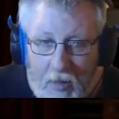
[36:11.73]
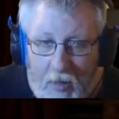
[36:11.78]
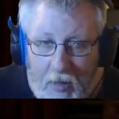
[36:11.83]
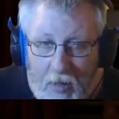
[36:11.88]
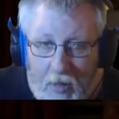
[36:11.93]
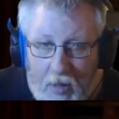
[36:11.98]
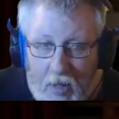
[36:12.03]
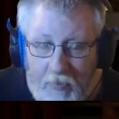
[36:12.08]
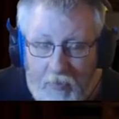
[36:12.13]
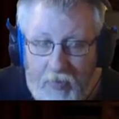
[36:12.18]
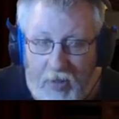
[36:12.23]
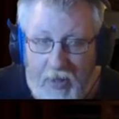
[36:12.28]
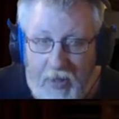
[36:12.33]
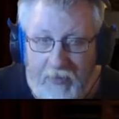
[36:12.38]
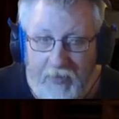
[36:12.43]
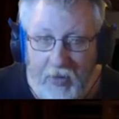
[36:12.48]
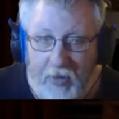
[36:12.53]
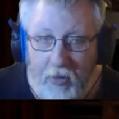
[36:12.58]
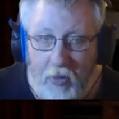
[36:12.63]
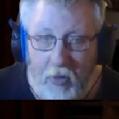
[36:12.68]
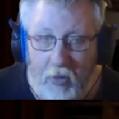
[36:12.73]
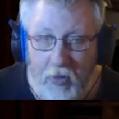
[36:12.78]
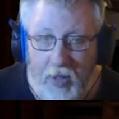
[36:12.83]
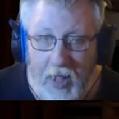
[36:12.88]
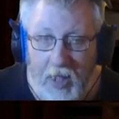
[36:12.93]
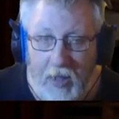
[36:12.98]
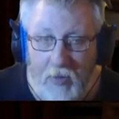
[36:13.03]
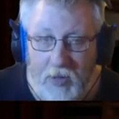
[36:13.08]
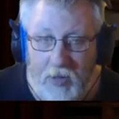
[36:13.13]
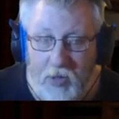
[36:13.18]
And believe it or not,
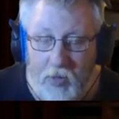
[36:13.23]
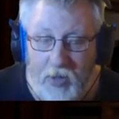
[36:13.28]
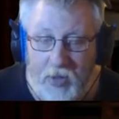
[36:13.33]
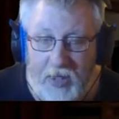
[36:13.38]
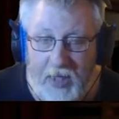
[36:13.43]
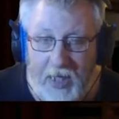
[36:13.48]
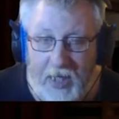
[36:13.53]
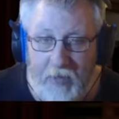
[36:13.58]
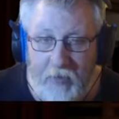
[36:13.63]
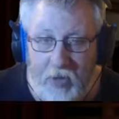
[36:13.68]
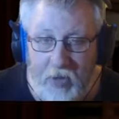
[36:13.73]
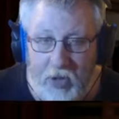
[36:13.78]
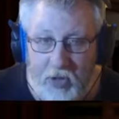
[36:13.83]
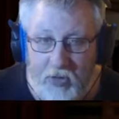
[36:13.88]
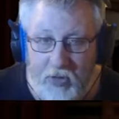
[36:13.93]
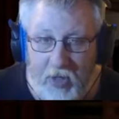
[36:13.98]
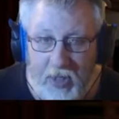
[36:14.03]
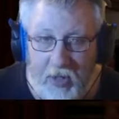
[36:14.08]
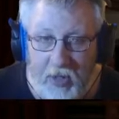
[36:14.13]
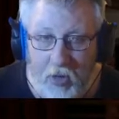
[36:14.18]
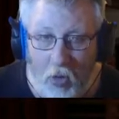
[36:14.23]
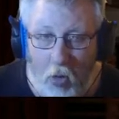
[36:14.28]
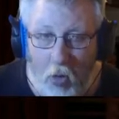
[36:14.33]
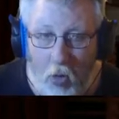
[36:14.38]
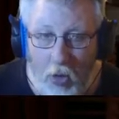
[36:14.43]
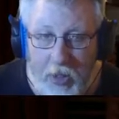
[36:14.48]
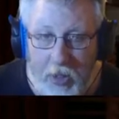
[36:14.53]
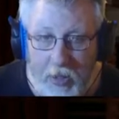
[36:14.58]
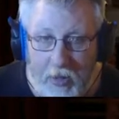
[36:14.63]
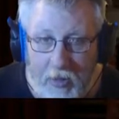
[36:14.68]
that was with the aim restrict
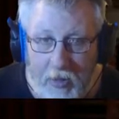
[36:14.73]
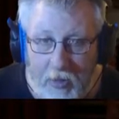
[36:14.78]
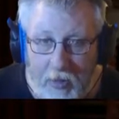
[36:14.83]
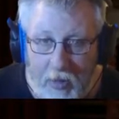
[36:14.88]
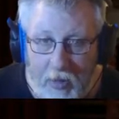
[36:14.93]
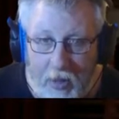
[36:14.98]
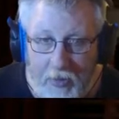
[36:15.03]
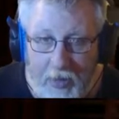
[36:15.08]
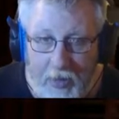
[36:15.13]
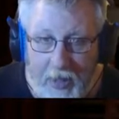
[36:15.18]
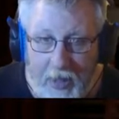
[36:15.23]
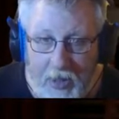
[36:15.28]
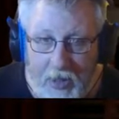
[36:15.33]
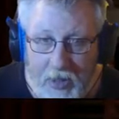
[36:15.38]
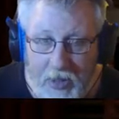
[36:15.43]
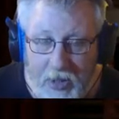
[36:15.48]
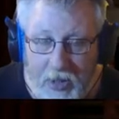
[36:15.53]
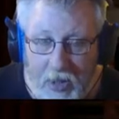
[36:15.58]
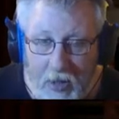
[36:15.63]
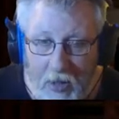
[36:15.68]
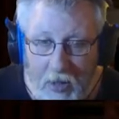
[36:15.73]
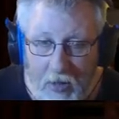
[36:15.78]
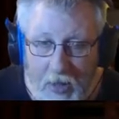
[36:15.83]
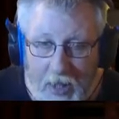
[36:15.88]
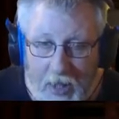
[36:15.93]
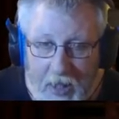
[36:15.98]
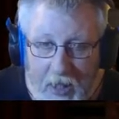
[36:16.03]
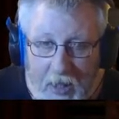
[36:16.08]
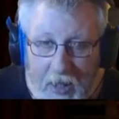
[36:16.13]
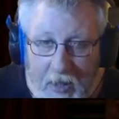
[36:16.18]
on. I think I just got
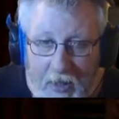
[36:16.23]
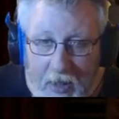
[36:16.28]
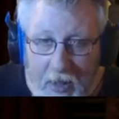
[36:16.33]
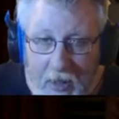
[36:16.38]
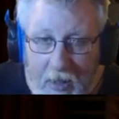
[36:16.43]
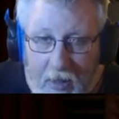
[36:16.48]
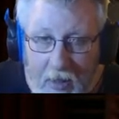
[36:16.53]
lucky that day.